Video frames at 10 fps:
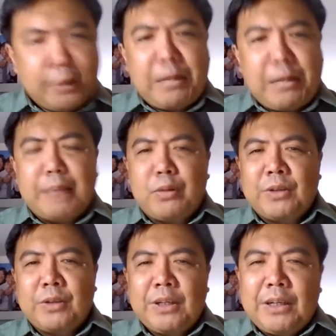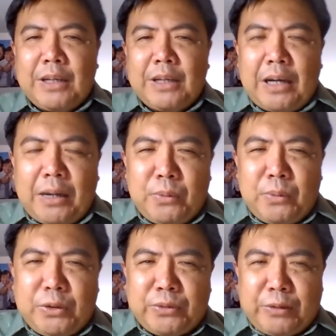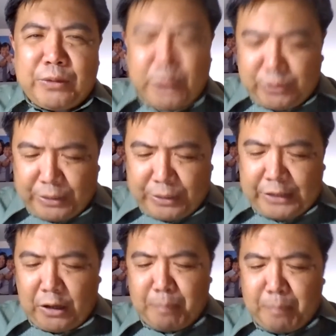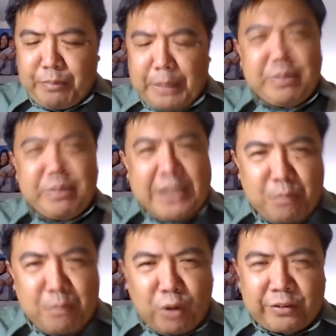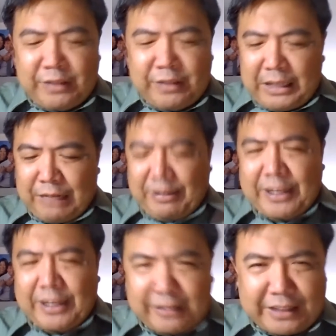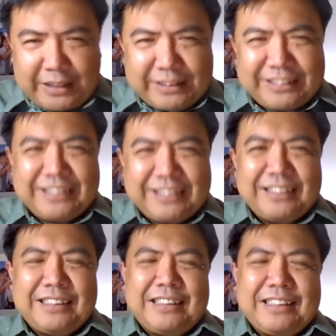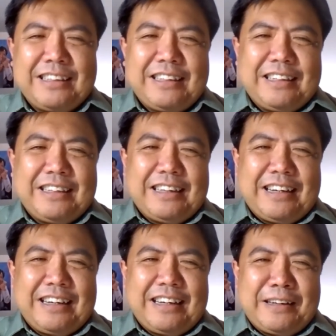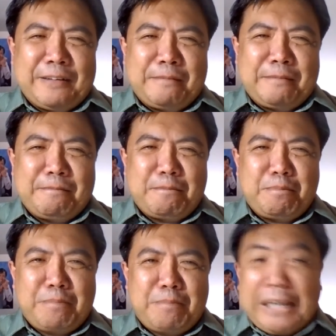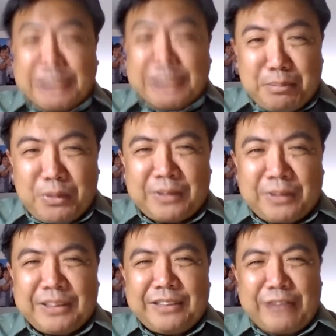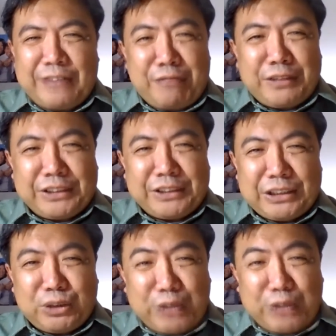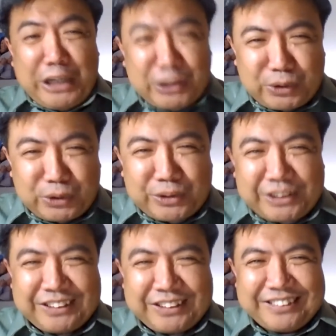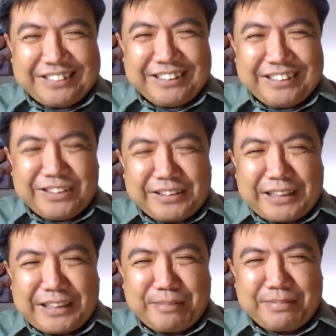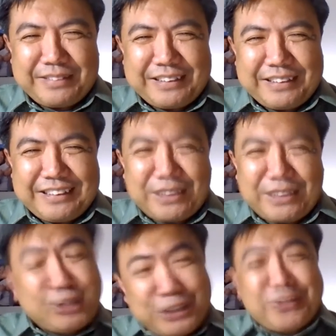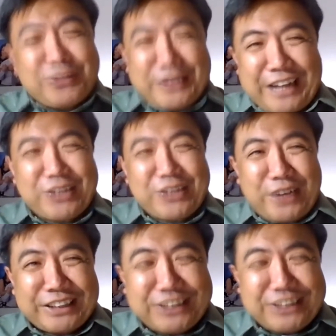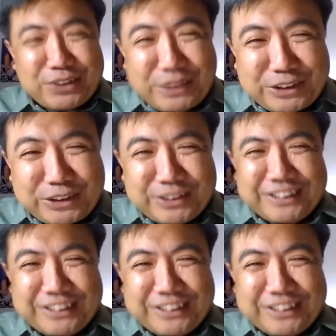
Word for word: the Bible, uh, we, re- we read of the behemoth, the Leviathan, uh, possible references to dinosaurs in their time. Now, children like to ask this question